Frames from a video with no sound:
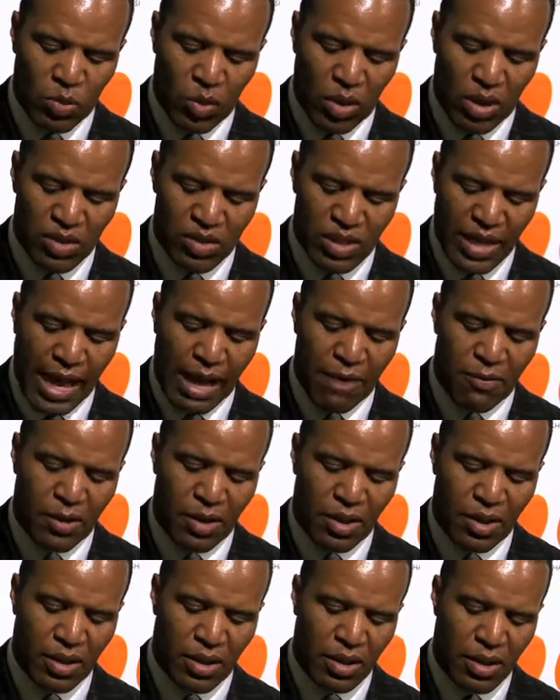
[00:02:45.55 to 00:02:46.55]
One is
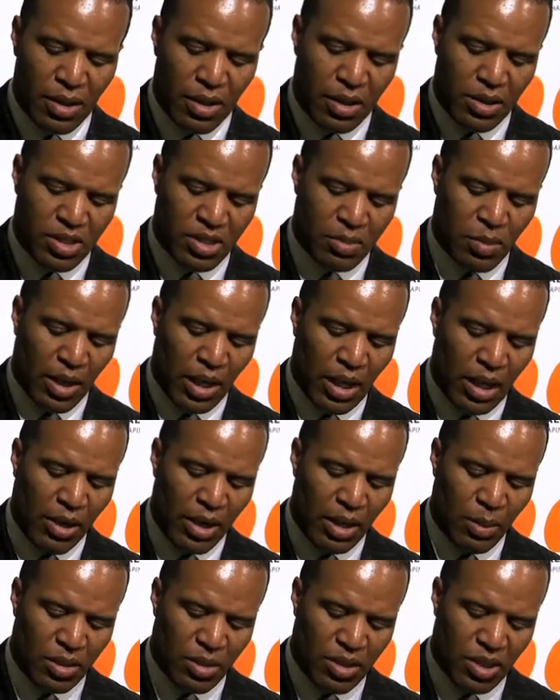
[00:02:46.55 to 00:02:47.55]
Africa, this is
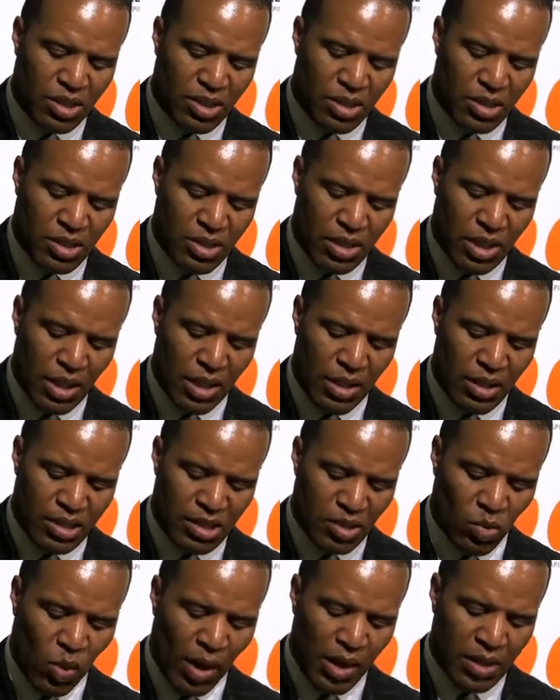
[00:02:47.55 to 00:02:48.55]
malaria, but this is and this
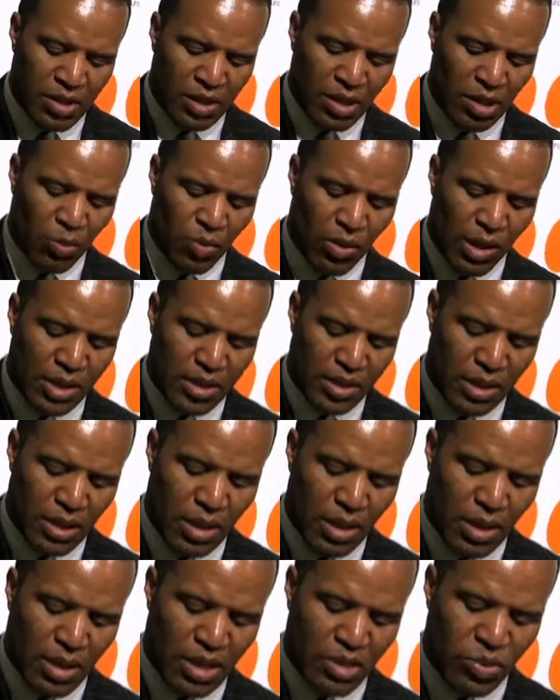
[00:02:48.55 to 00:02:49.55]
is a YGL project.
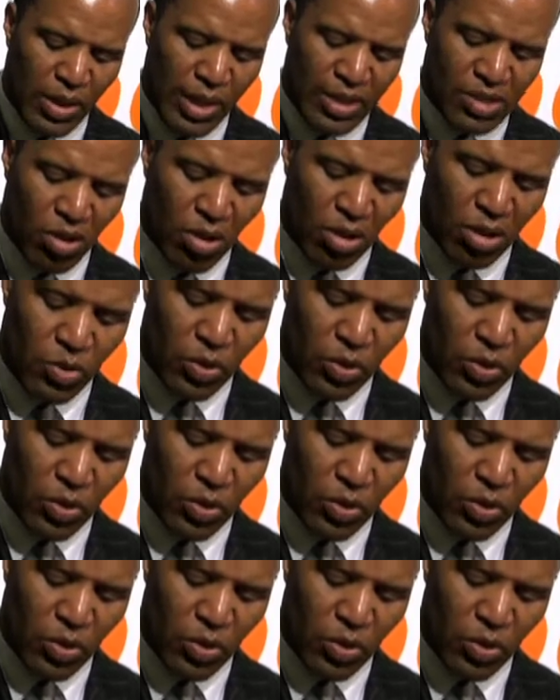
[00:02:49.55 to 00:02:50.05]
This one has all the